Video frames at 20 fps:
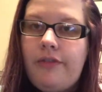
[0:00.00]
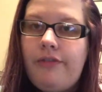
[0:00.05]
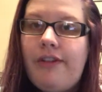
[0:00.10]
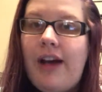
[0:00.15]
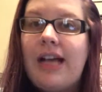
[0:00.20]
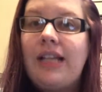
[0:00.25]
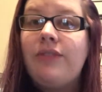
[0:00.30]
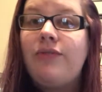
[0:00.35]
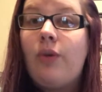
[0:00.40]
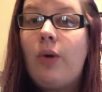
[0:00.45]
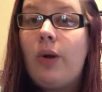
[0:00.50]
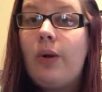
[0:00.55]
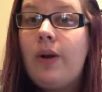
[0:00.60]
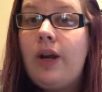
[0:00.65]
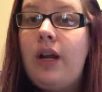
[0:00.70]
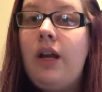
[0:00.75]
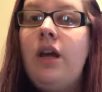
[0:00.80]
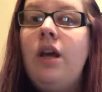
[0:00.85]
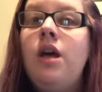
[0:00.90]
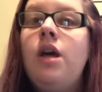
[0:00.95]
Fast
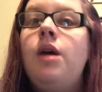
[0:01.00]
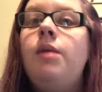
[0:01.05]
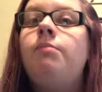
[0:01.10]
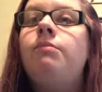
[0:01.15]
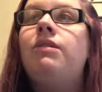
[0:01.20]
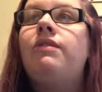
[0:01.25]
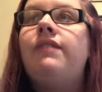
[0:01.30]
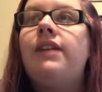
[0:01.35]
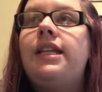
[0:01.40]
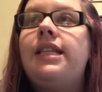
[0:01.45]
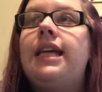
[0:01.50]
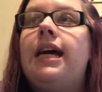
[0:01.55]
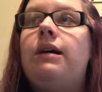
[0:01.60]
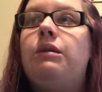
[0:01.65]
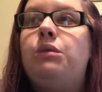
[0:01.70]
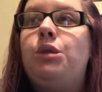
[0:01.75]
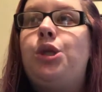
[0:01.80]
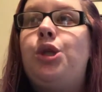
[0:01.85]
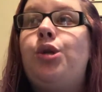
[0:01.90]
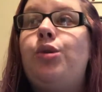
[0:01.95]
forward, moving
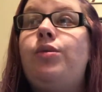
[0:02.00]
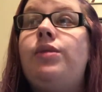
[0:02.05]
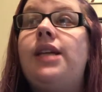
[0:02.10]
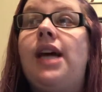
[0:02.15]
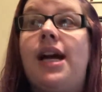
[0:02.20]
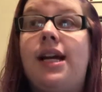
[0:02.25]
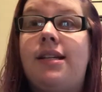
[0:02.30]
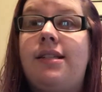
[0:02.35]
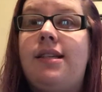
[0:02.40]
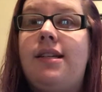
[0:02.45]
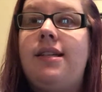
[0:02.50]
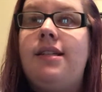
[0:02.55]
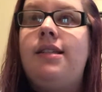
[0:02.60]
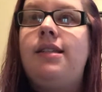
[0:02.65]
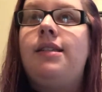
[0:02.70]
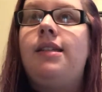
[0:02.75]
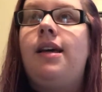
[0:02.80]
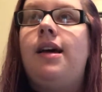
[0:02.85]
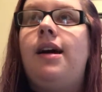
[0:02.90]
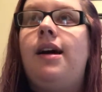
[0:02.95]
down to
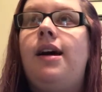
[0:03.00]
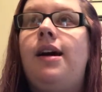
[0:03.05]
Texas.